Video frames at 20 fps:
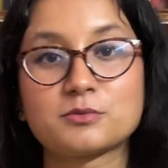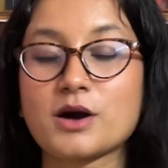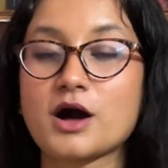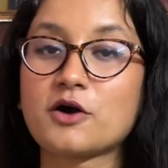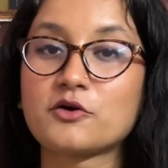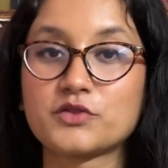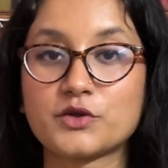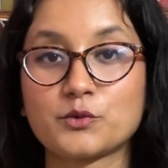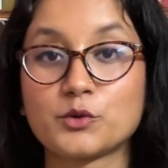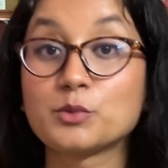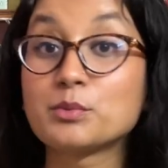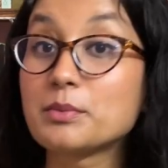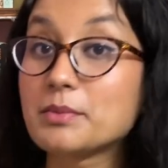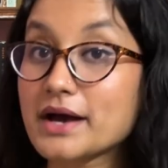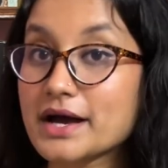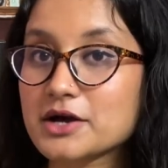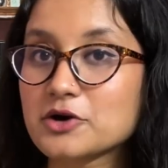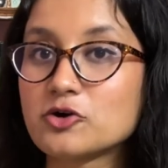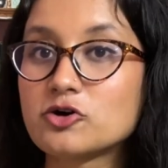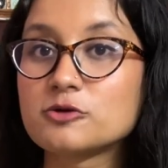from how they would
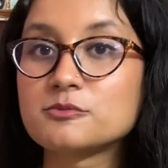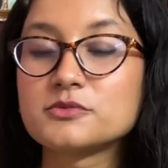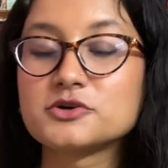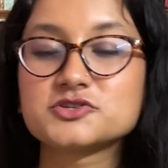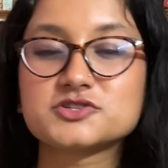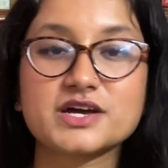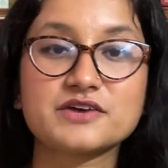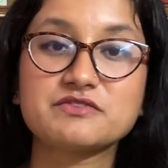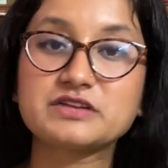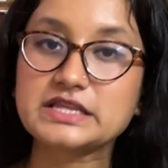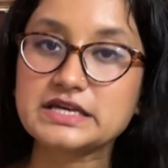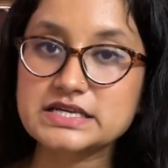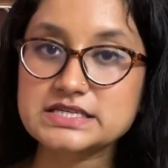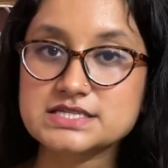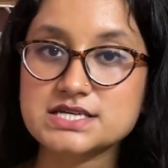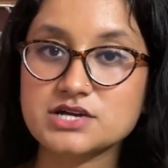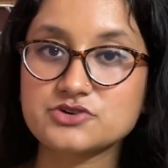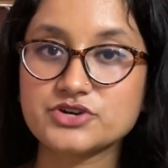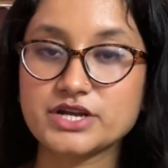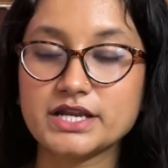back home. So everything is
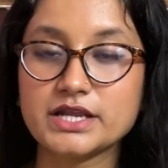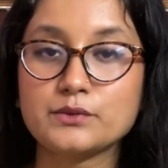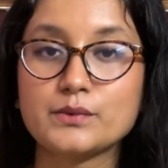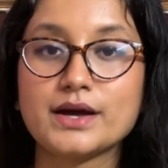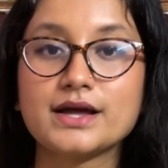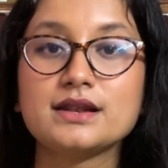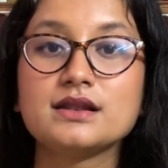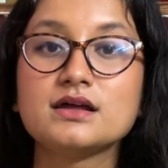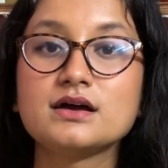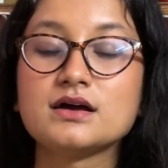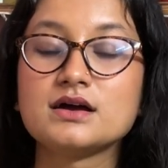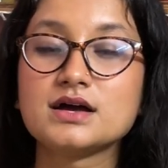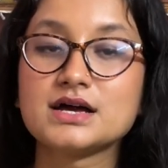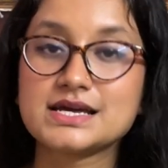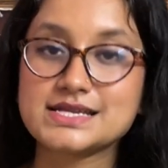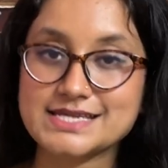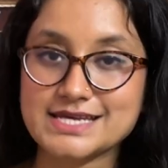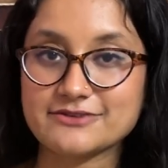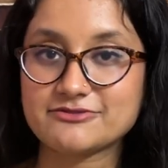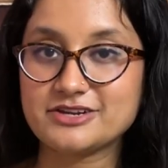done really well.
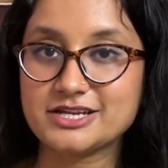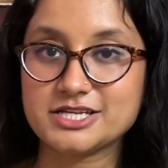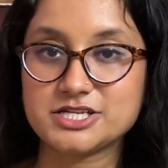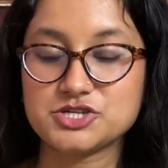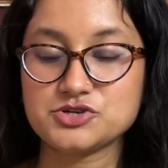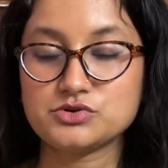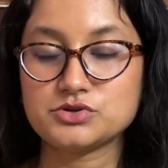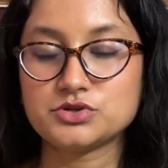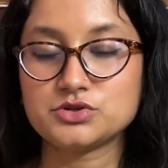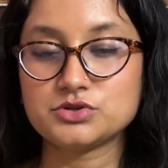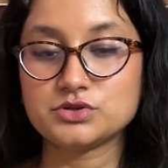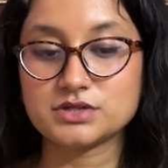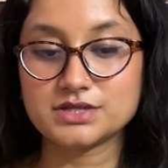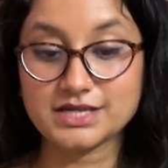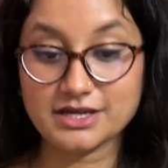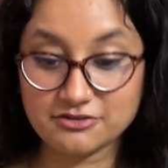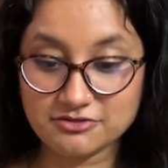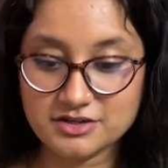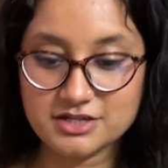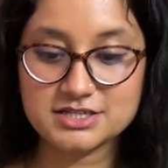
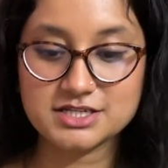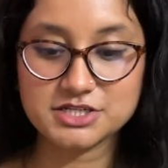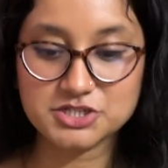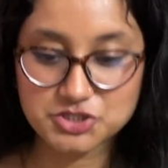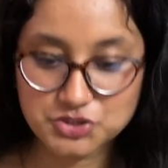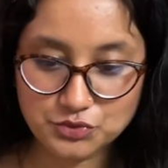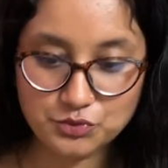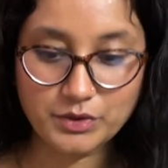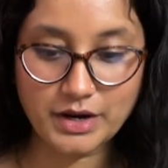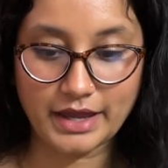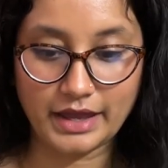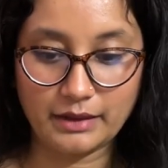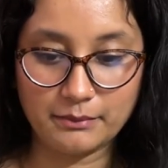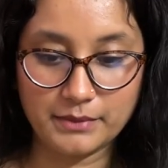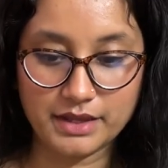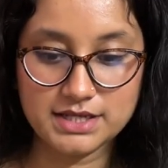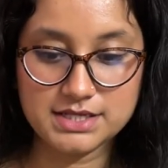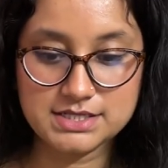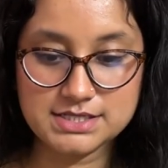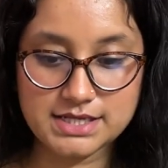Definitely do
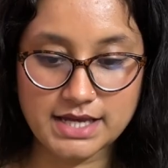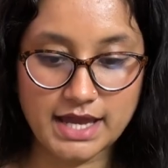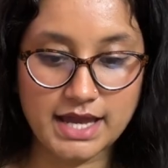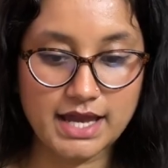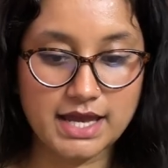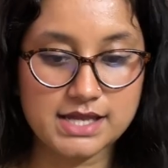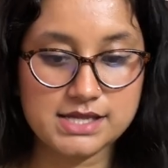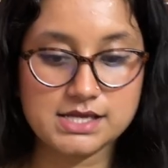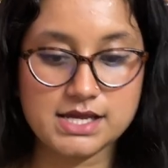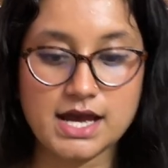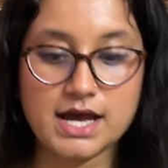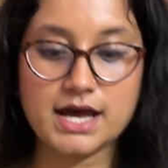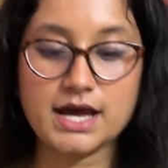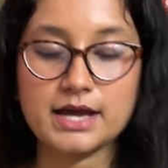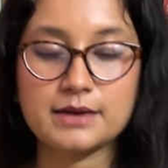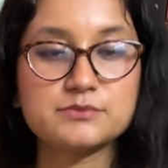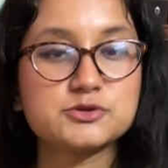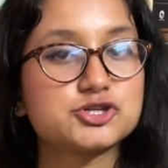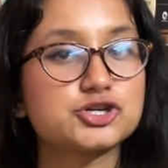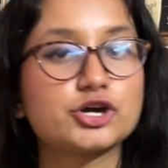recommend, and
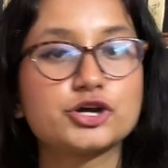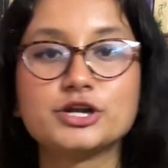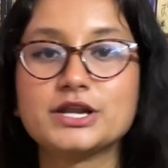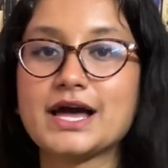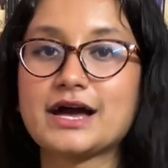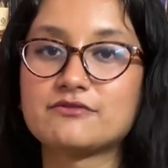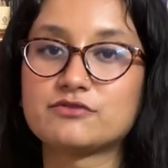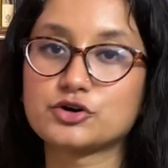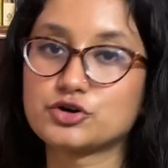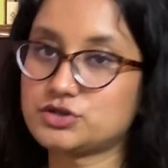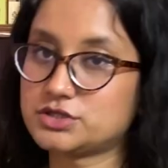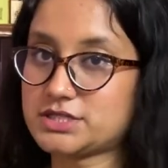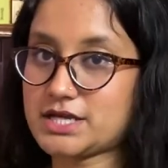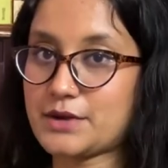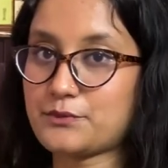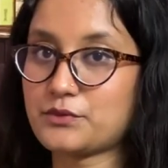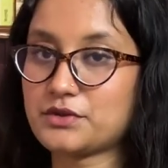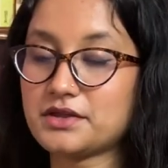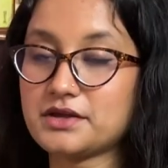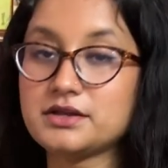I'm sure you'll have a good
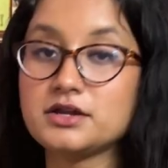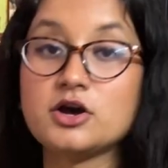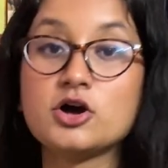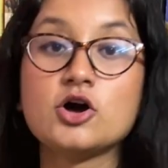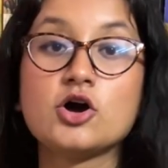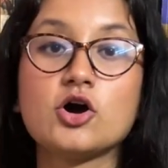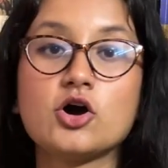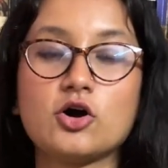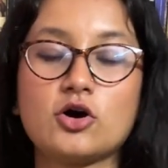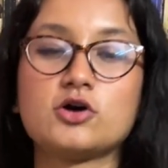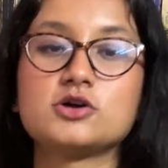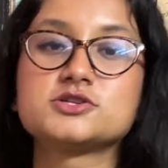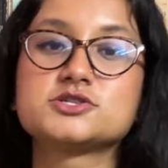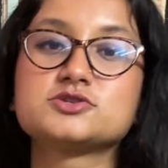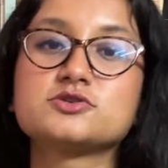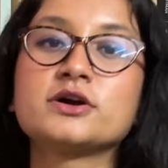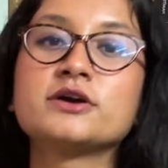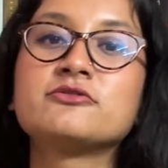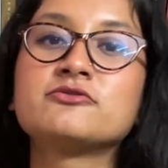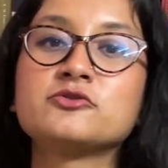time with it.
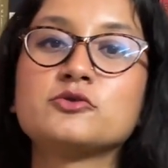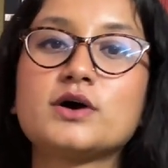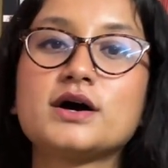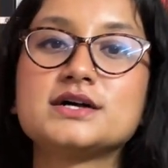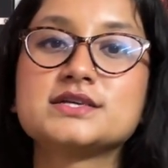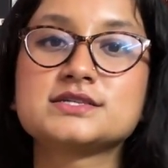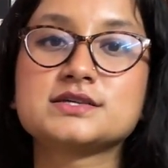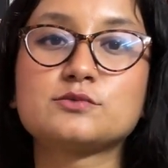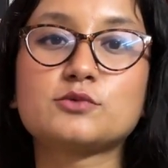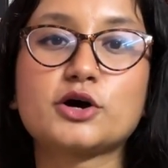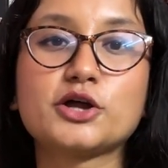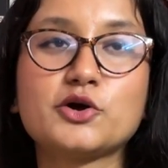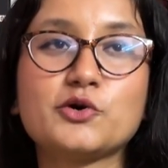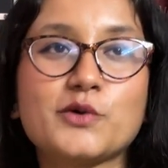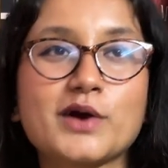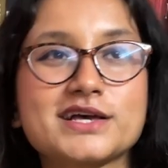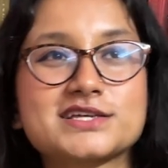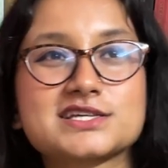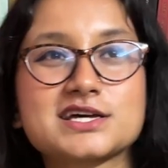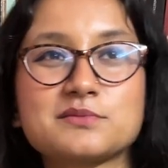Also, if you are someone who
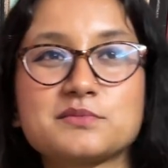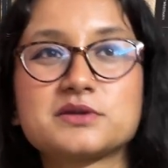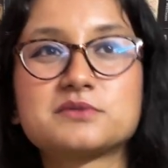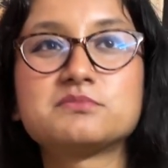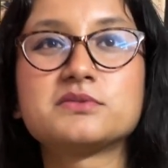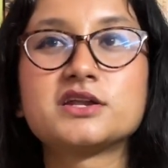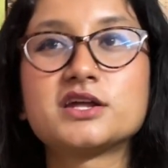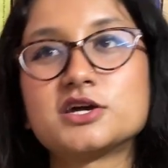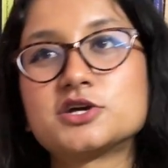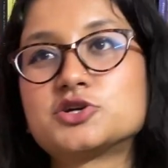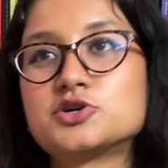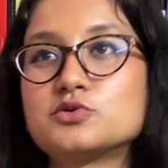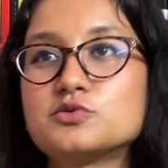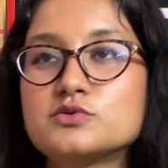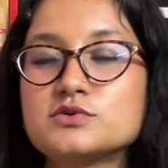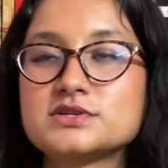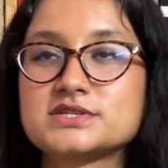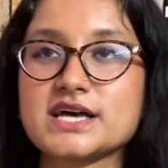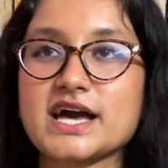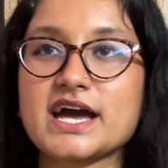has commitment
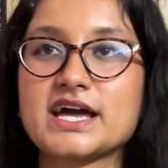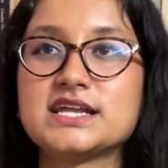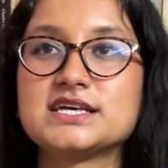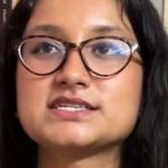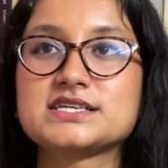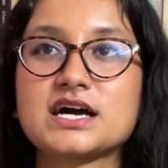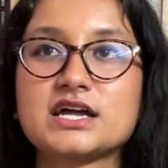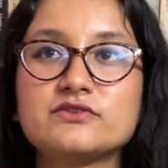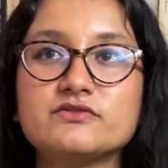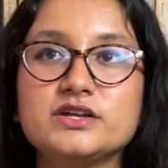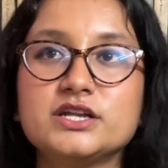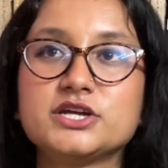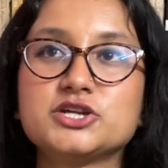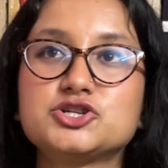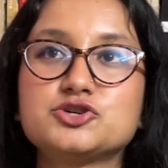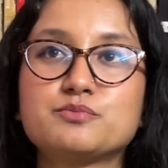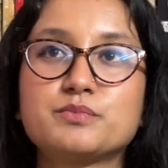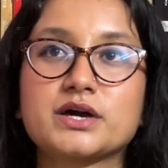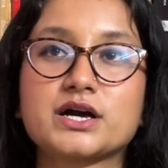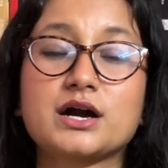issues and is unwilling
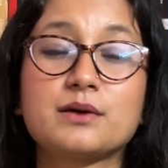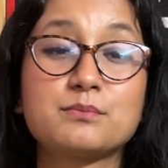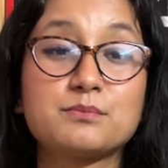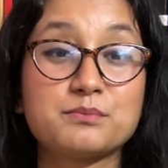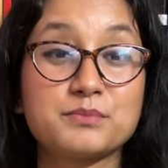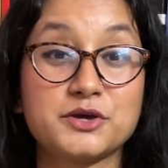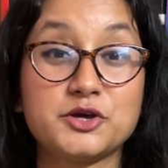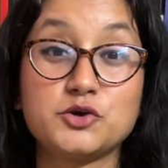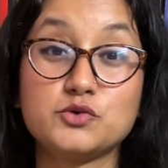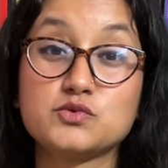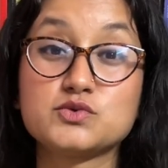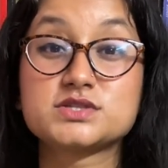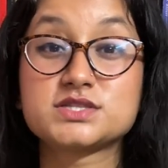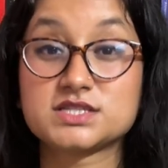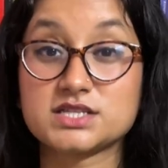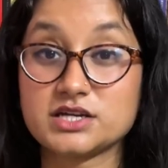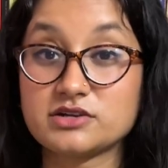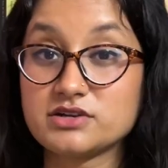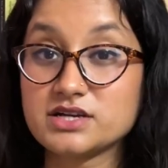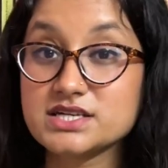to pick up huge
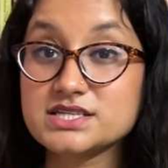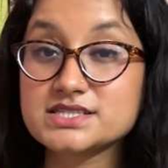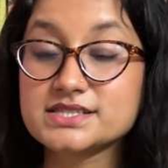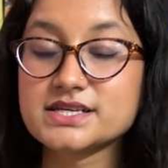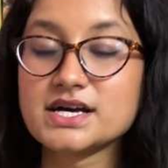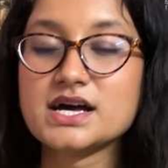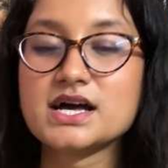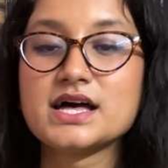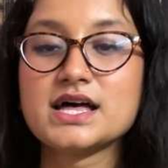series,